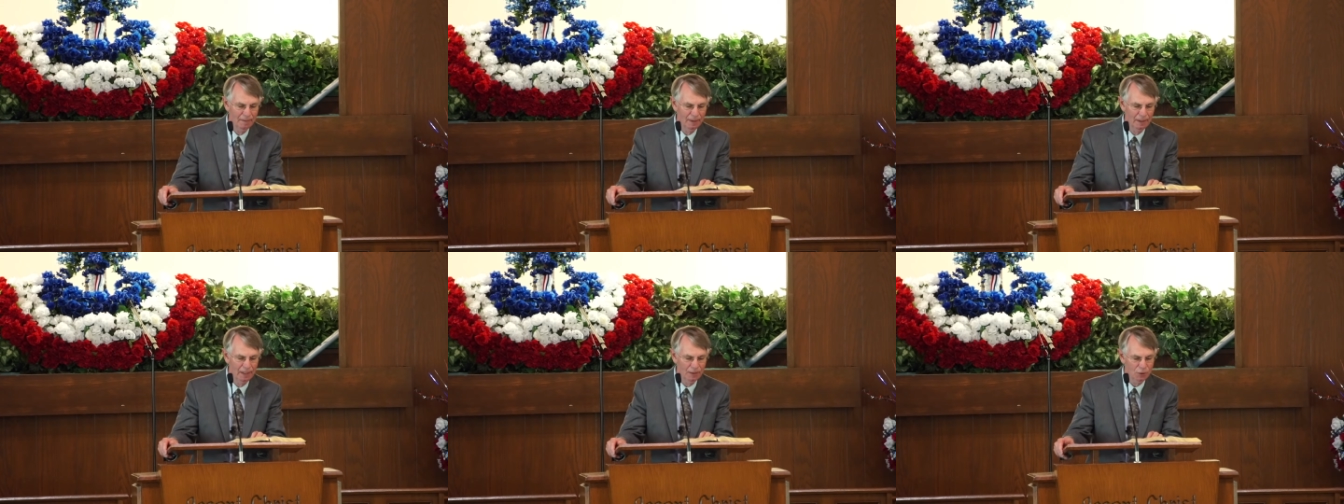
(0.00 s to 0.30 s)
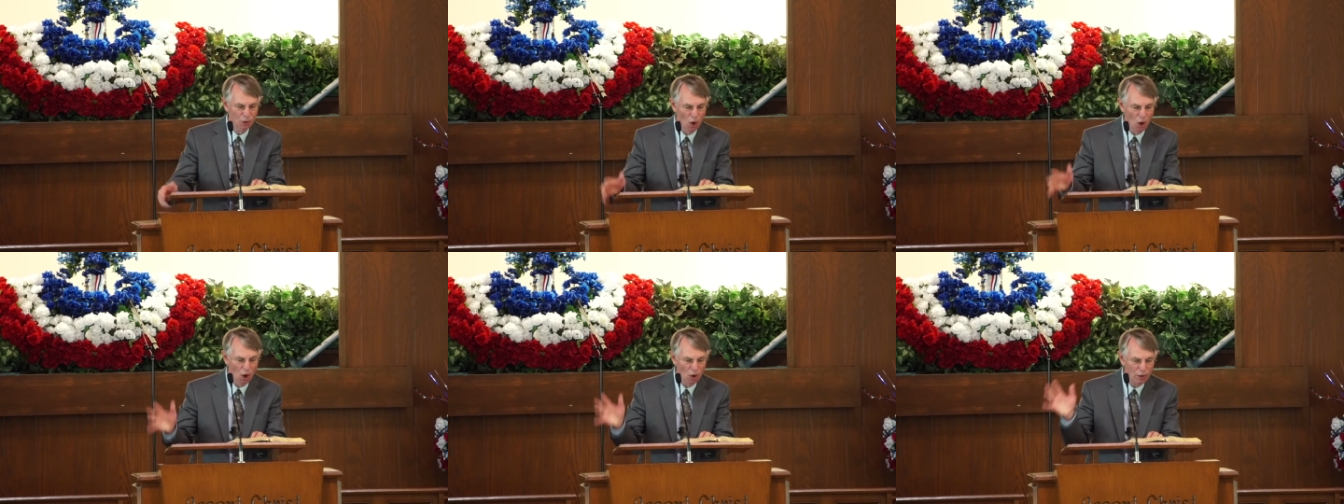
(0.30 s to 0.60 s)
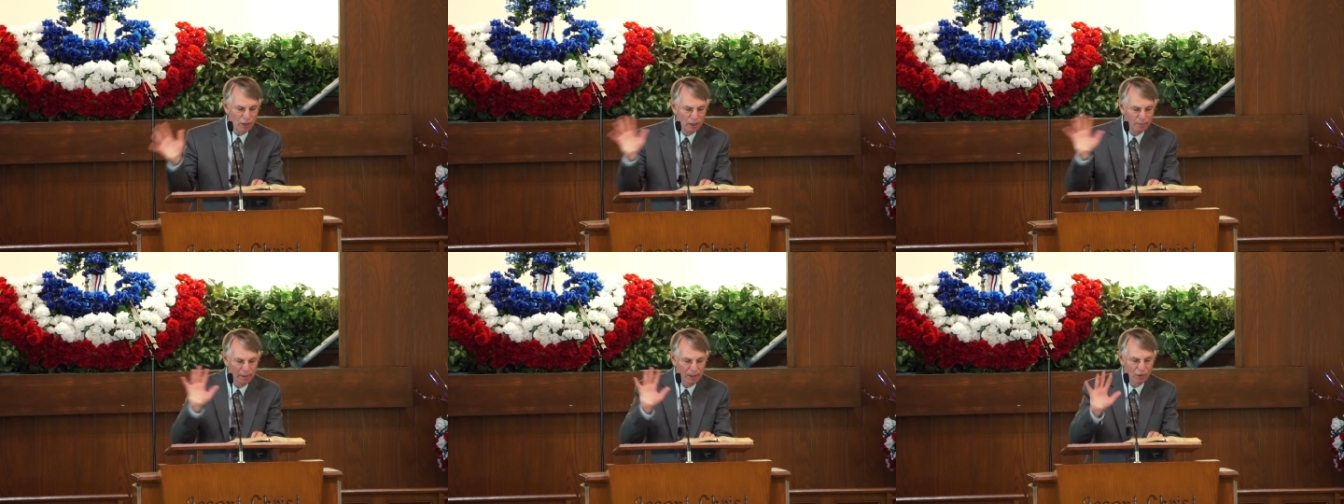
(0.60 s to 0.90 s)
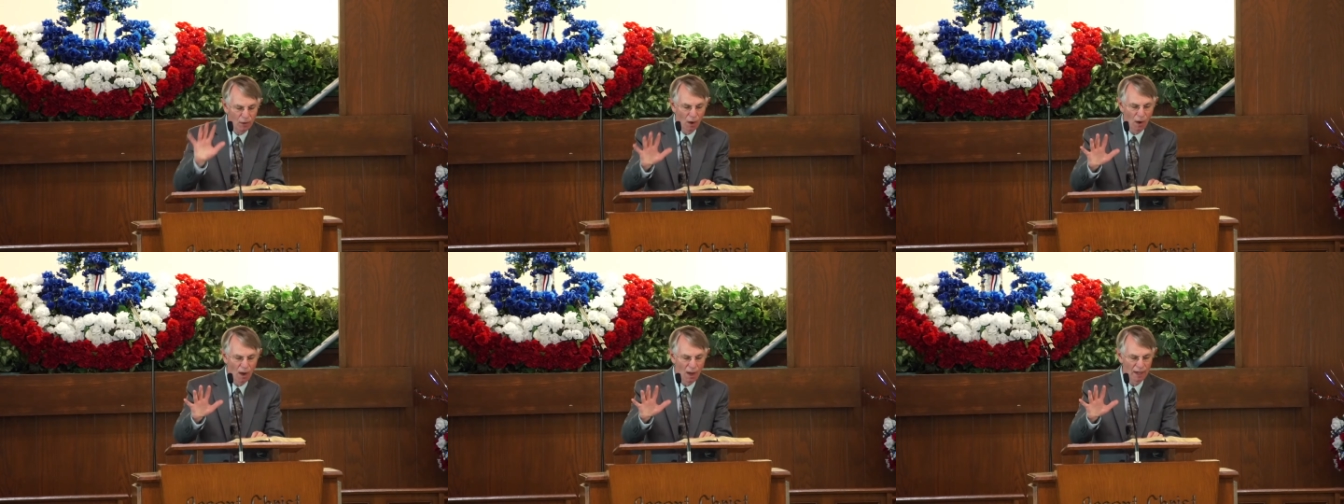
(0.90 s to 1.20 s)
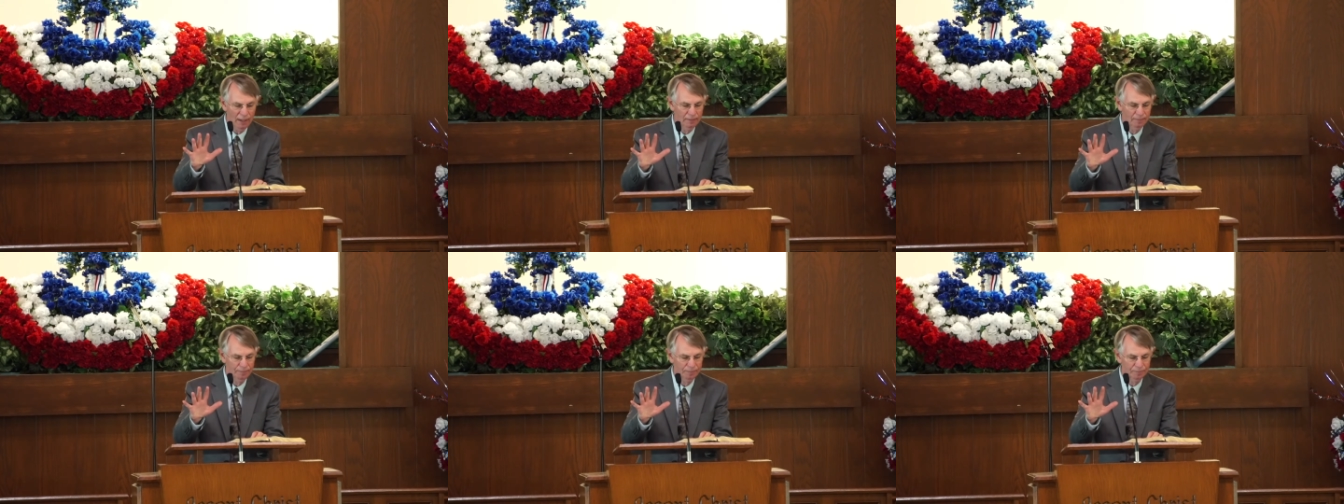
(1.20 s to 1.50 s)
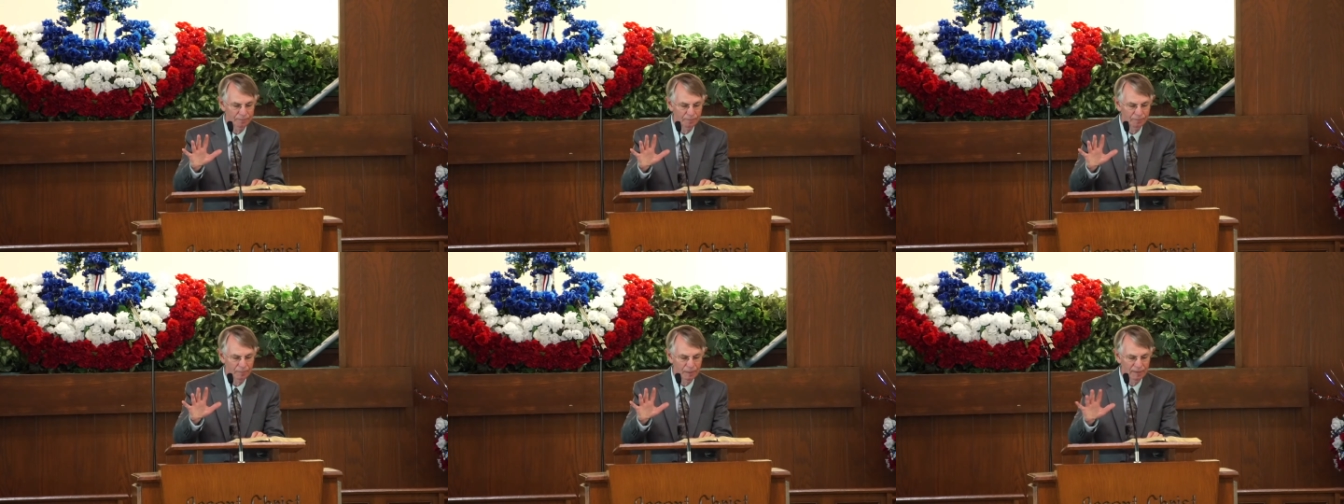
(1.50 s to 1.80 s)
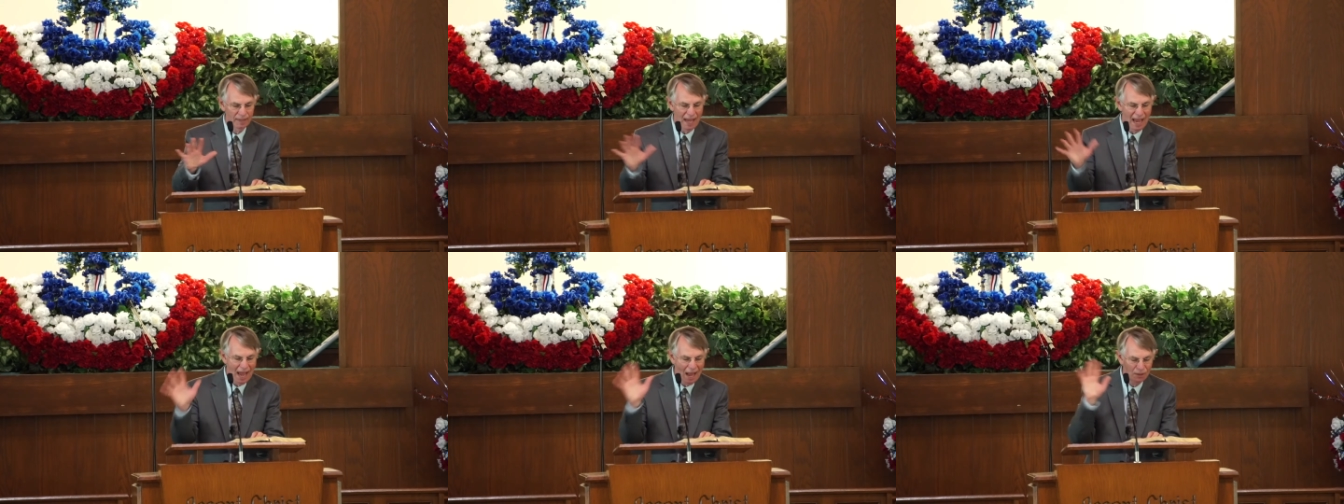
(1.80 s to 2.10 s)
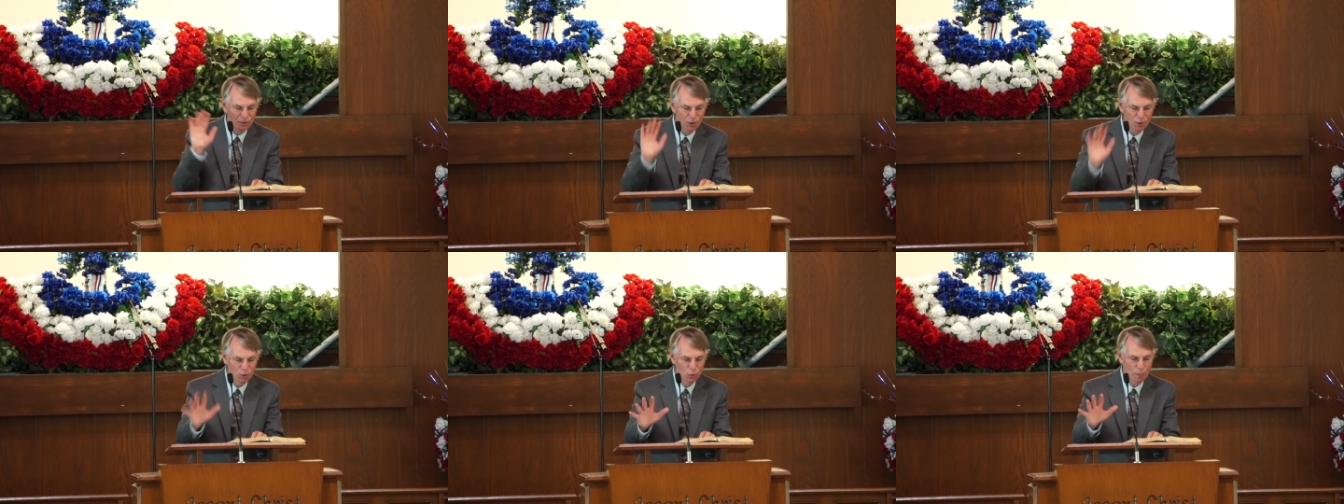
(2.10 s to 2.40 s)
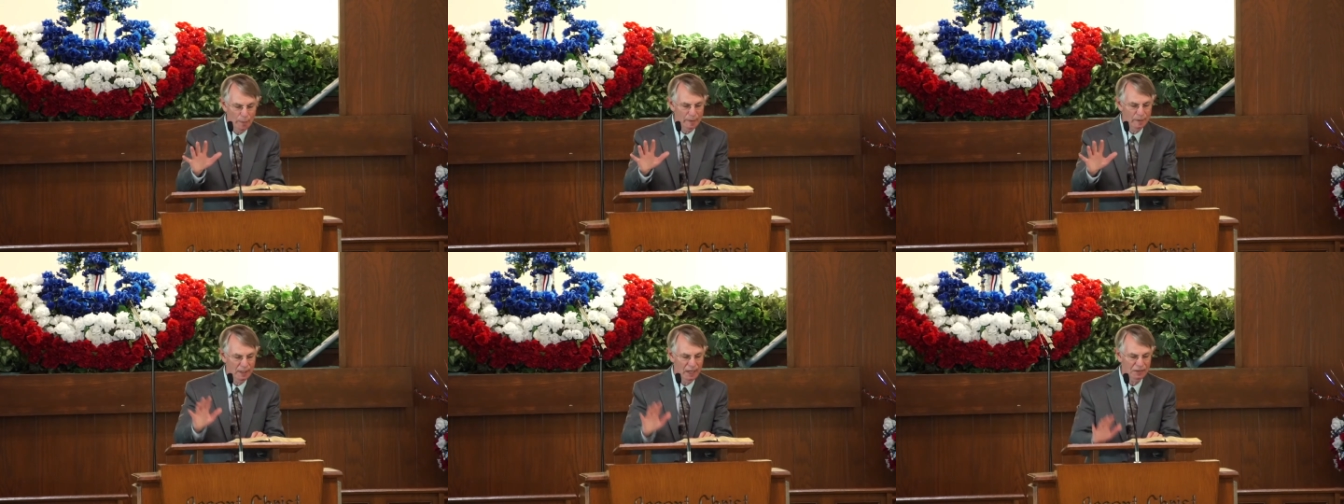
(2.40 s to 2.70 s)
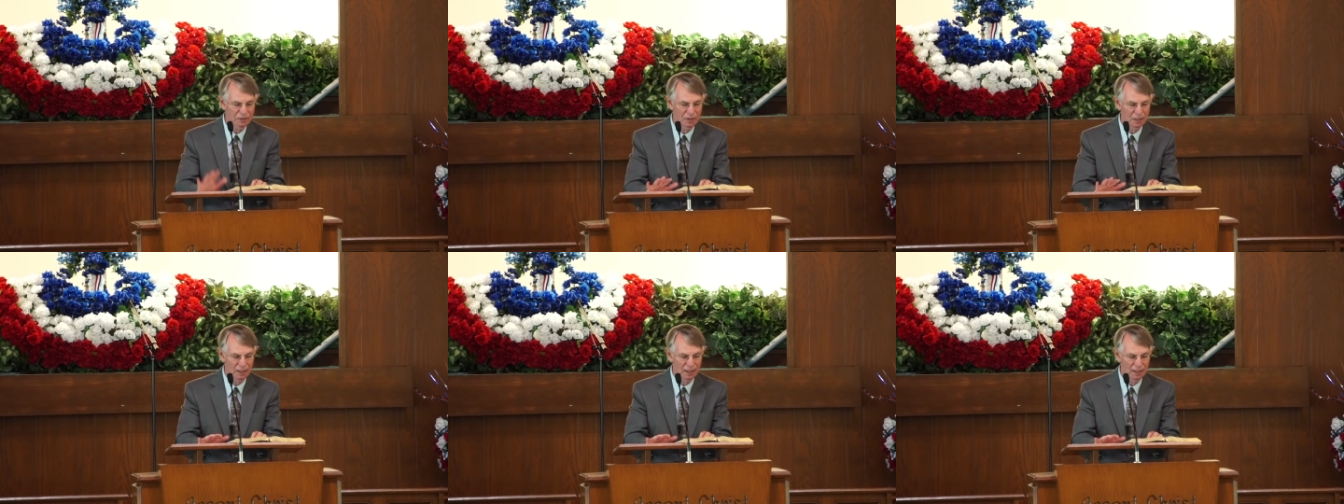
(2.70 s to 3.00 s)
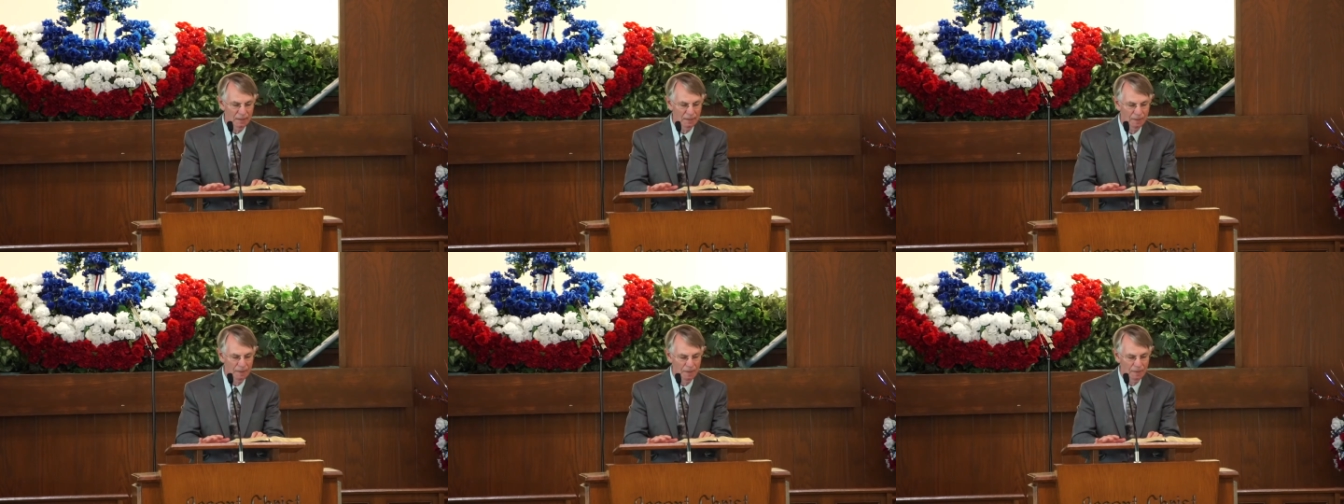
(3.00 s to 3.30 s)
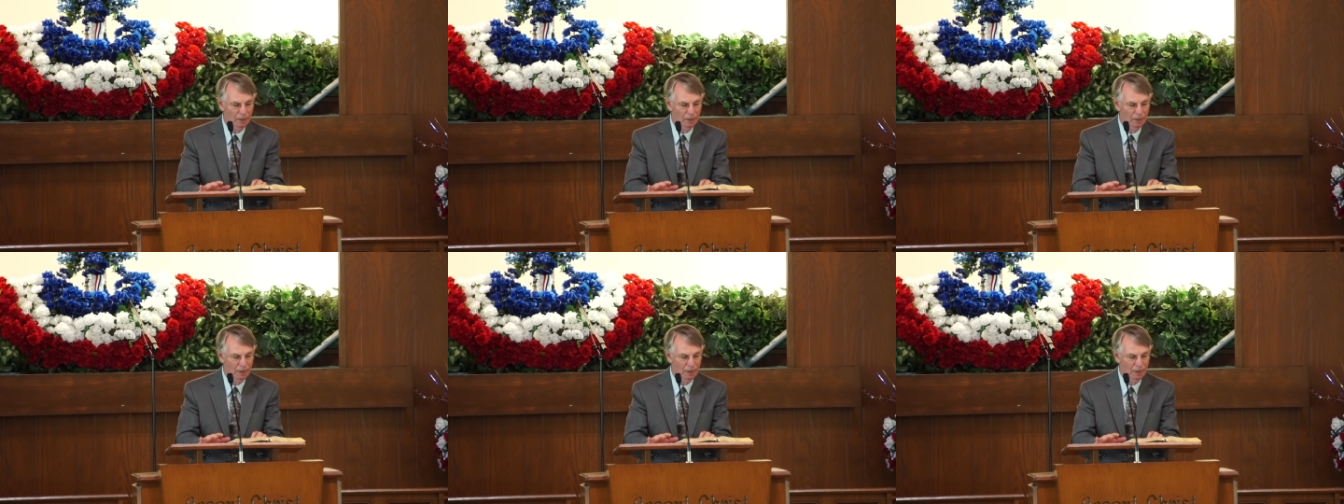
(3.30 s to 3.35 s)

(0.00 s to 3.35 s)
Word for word: It's all going to be gone. The houses will be desolate.